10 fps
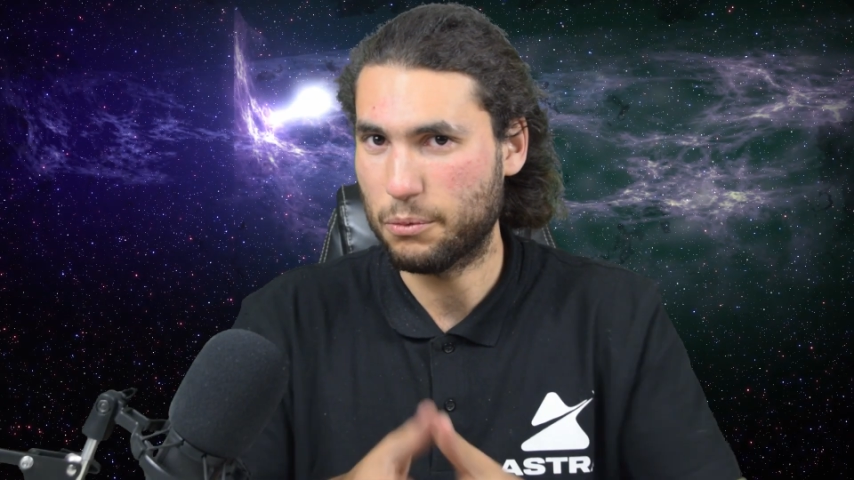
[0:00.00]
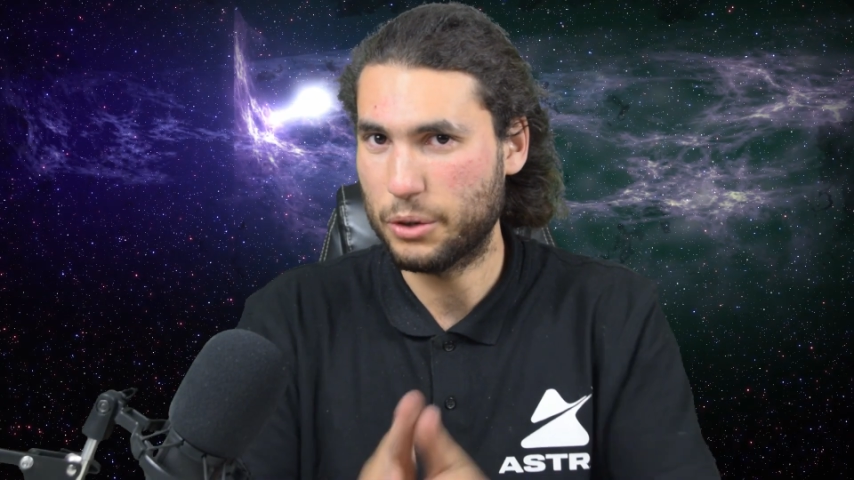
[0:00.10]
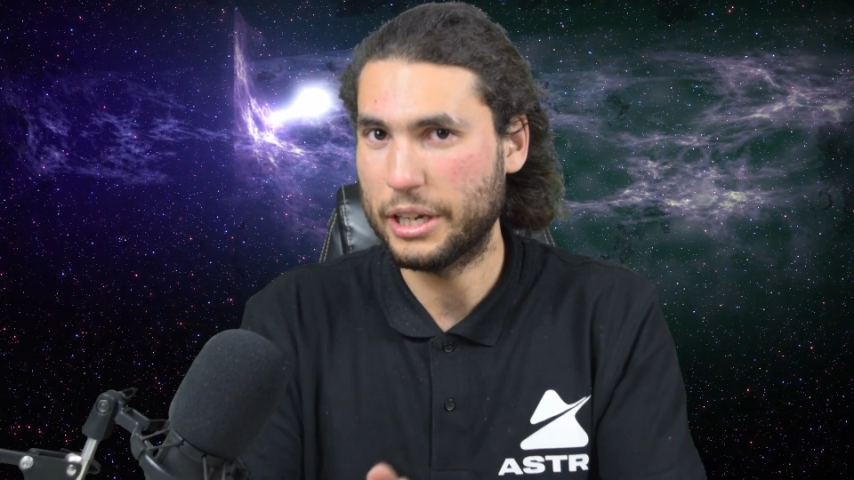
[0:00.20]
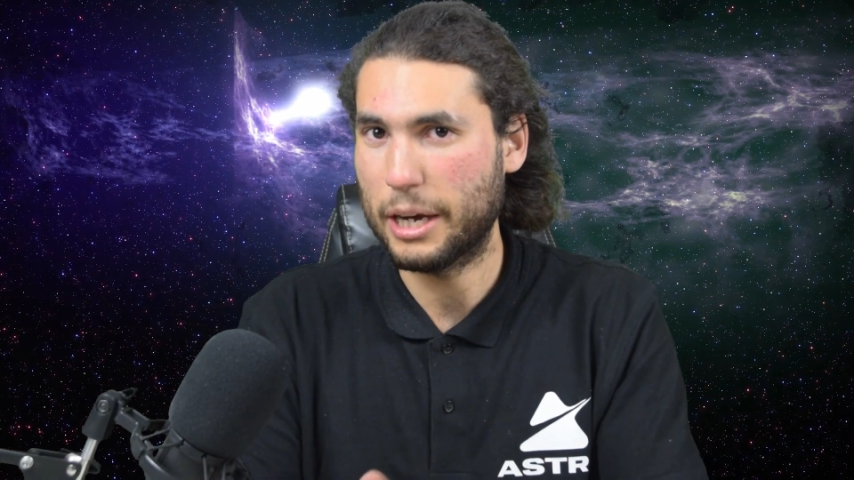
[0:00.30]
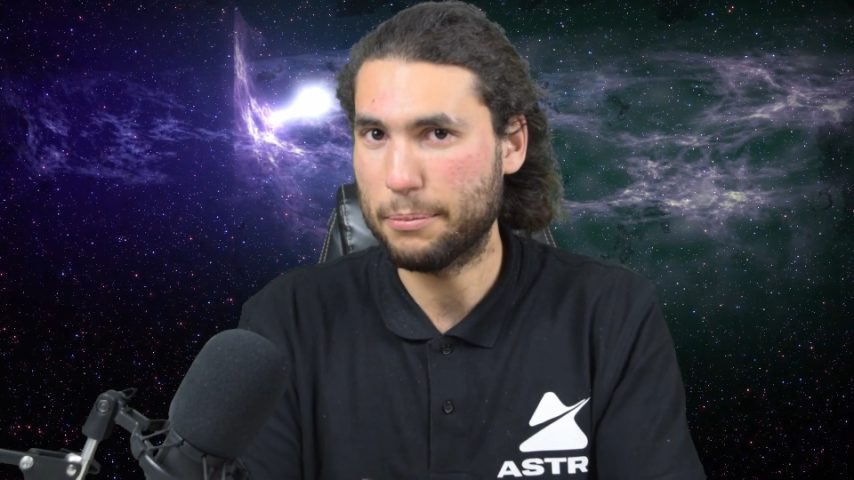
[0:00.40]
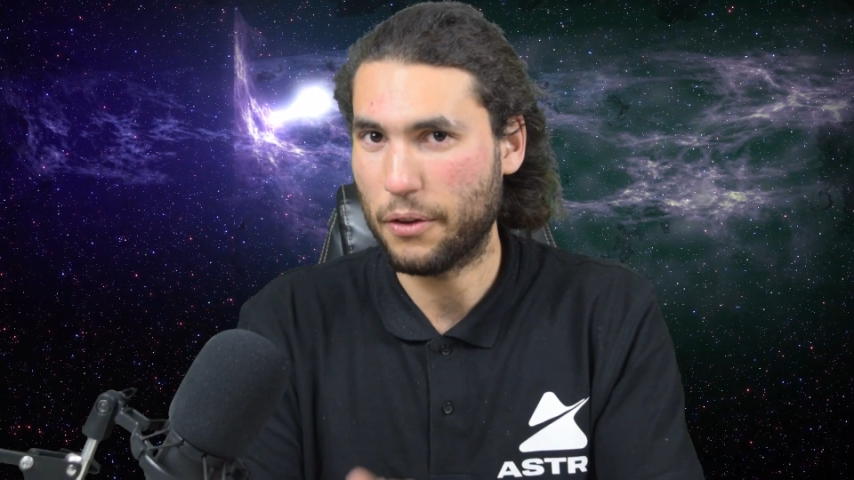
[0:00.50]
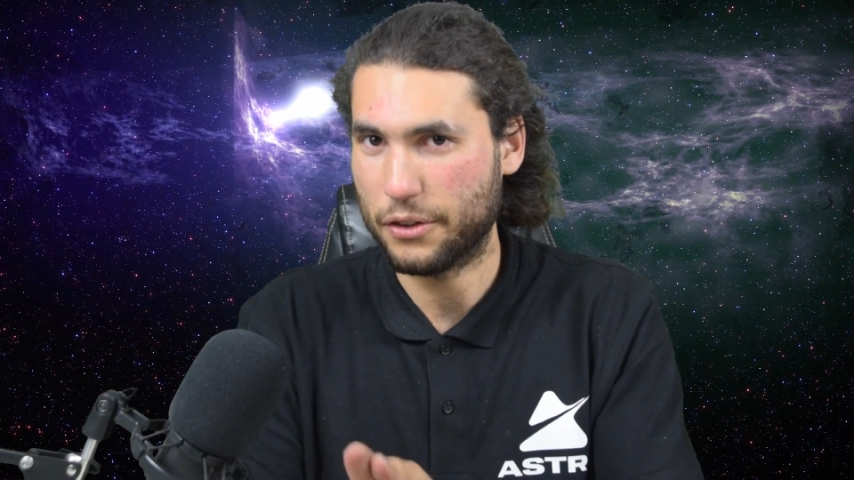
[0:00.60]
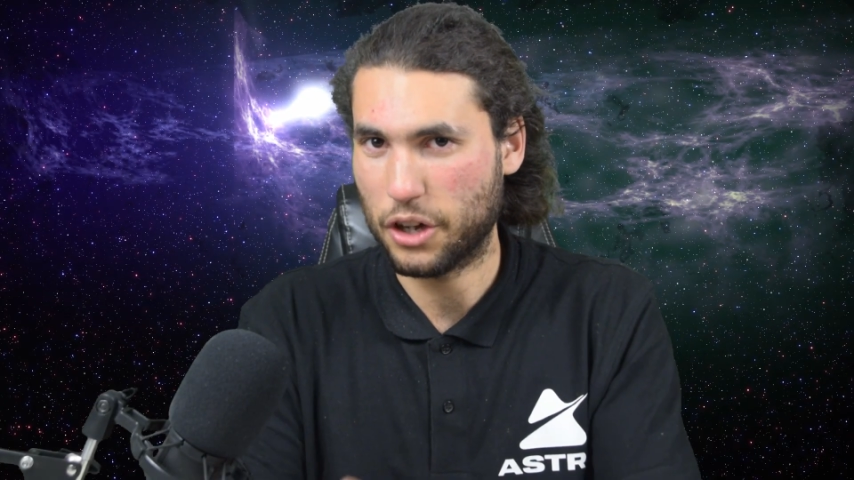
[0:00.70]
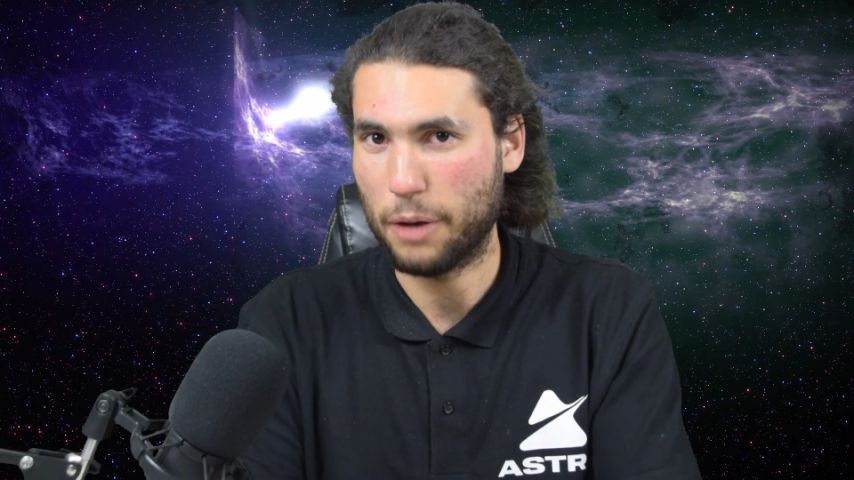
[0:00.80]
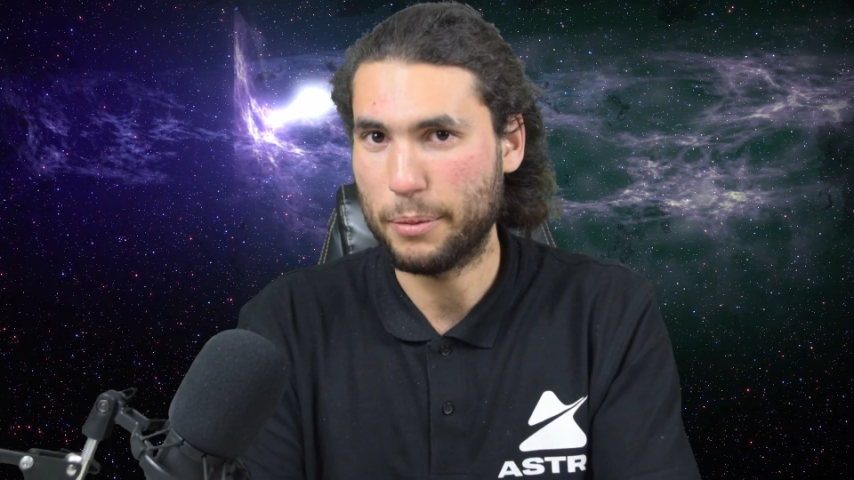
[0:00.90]
reading up on the
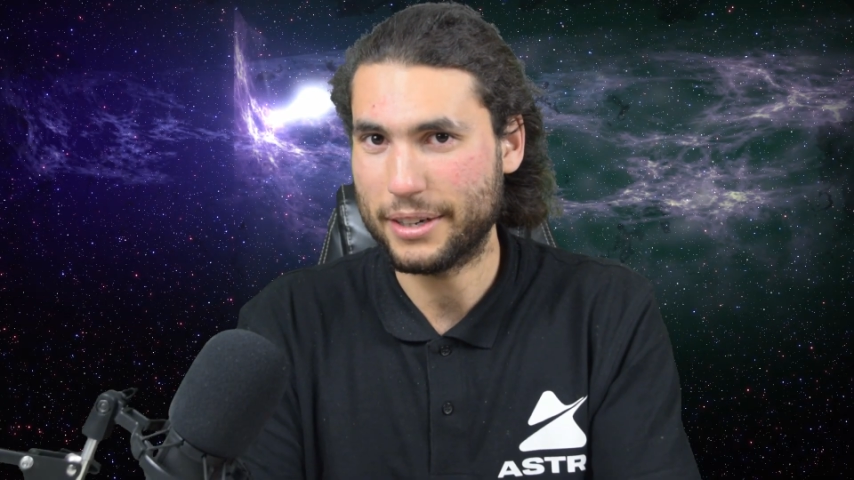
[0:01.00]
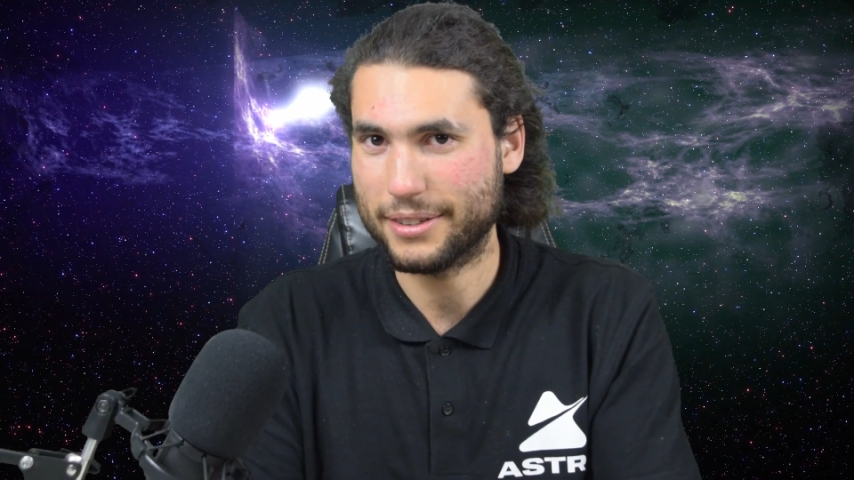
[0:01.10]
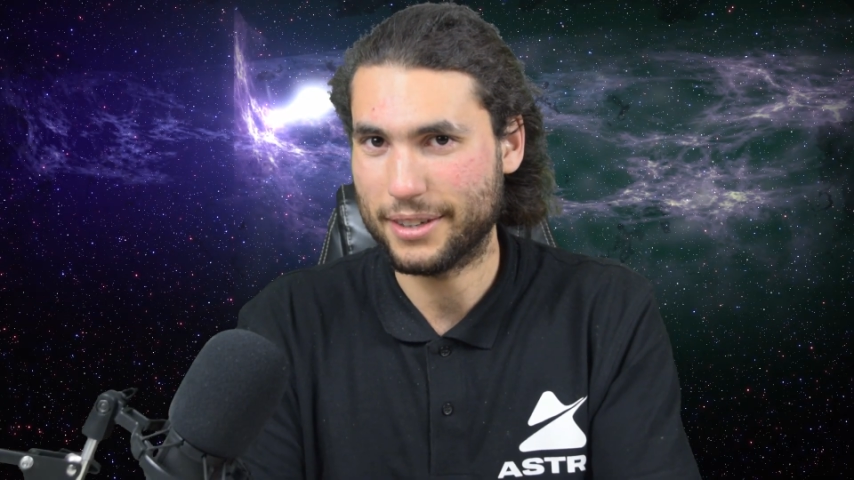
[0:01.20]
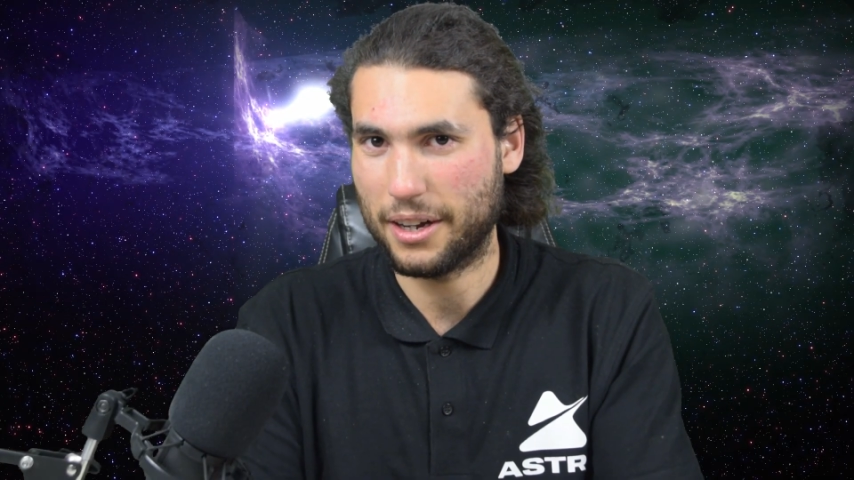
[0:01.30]
topics